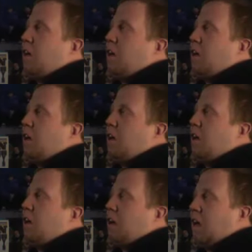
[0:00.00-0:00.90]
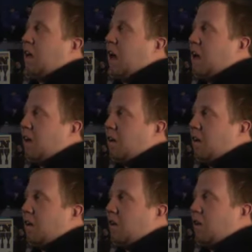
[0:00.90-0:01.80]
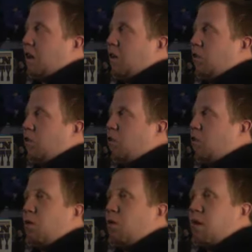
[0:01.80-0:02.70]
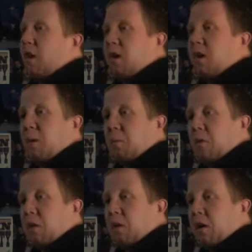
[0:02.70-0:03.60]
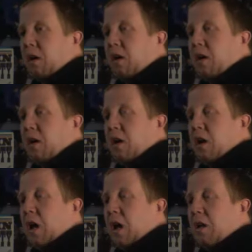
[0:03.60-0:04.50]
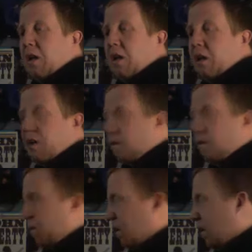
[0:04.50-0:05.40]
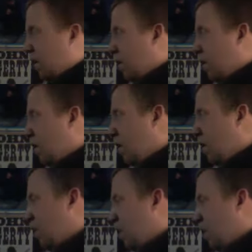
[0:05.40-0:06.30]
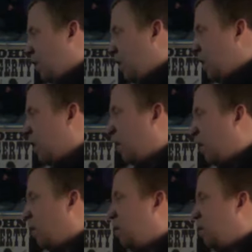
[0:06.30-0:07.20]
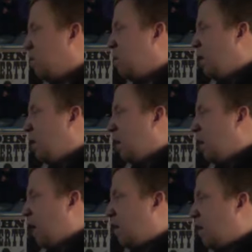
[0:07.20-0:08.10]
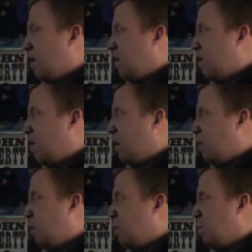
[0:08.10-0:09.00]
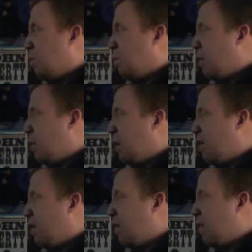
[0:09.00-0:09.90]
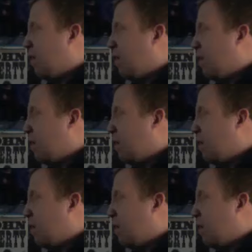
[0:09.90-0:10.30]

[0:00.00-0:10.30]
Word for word: to, well, a what he did at a diner in Canada here, like two o'clock in the morning, and then well,